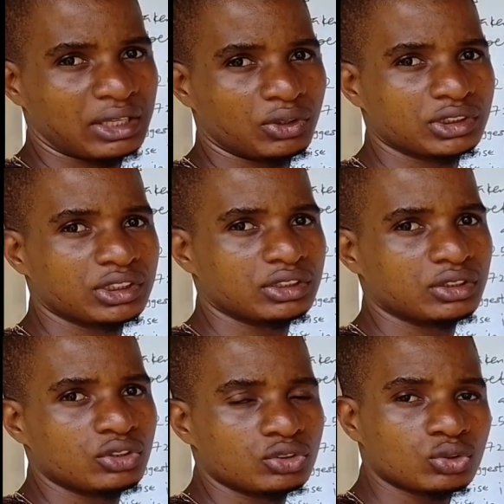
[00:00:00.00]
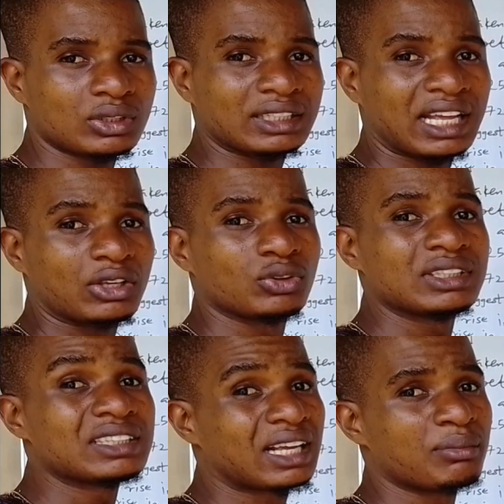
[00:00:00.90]
Iodine, so that
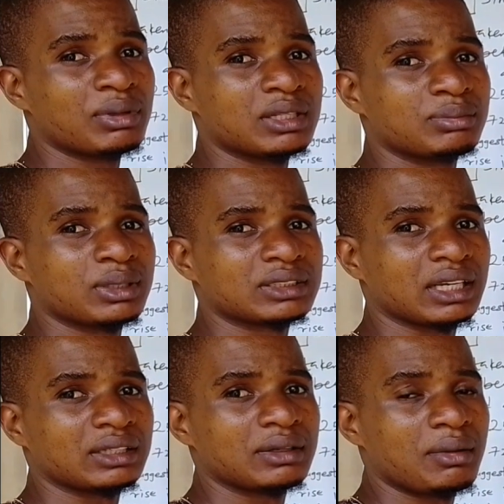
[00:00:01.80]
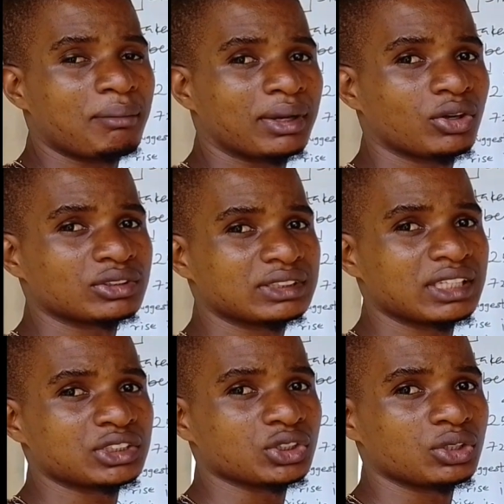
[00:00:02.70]
iodine can be liberated by
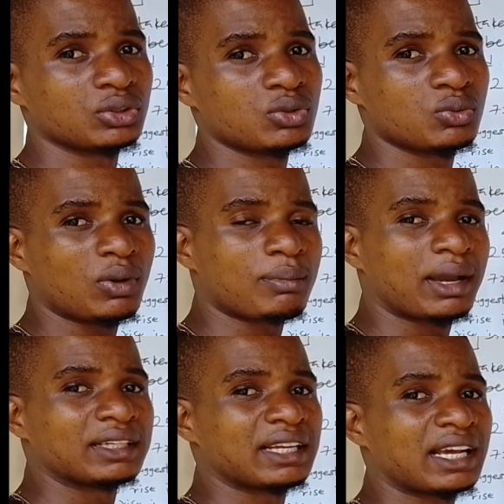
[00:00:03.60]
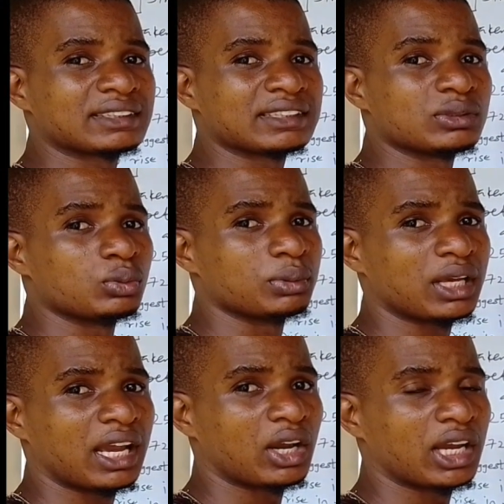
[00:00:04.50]
oxidation, whereby the acid will be